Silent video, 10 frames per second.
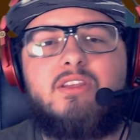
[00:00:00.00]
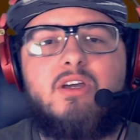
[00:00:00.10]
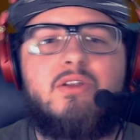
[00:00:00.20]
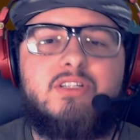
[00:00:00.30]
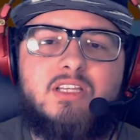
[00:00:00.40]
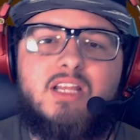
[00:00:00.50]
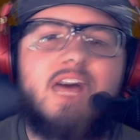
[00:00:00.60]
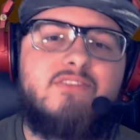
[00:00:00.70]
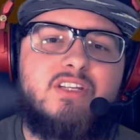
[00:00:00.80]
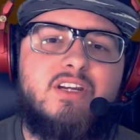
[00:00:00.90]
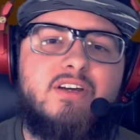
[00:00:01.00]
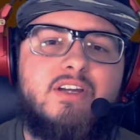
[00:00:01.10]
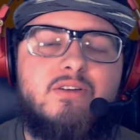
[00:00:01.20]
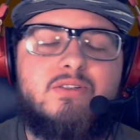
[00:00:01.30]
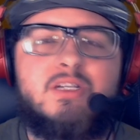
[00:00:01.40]
There's a lot of
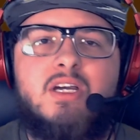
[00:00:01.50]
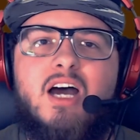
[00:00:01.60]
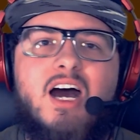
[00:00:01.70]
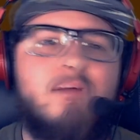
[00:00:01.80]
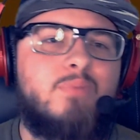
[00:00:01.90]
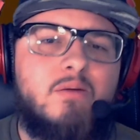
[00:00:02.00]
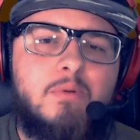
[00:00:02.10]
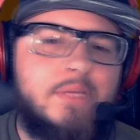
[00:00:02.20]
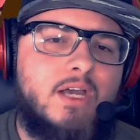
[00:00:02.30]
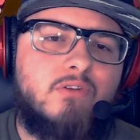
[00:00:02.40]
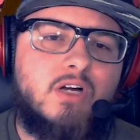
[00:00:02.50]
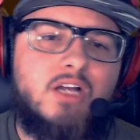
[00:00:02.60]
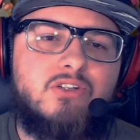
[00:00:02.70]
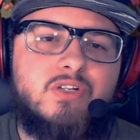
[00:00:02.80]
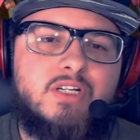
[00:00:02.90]
scenarios, probably over
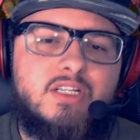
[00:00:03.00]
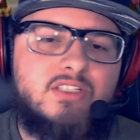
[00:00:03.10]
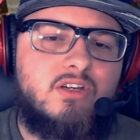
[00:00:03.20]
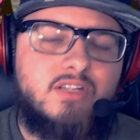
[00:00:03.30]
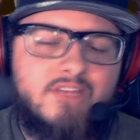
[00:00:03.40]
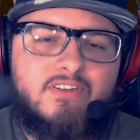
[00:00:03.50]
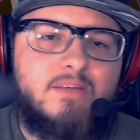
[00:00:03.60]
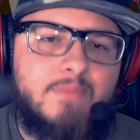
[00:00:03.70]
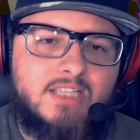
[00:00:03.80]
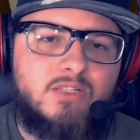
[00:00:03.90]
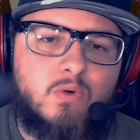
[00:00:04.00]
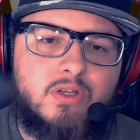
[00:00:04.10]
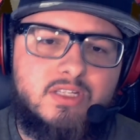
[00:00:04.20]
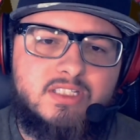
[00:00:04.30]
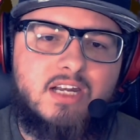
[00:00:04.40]
100, so it definitely makes it worth
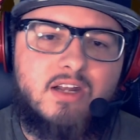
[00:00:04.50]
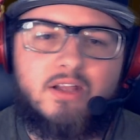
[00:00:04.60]
its $10.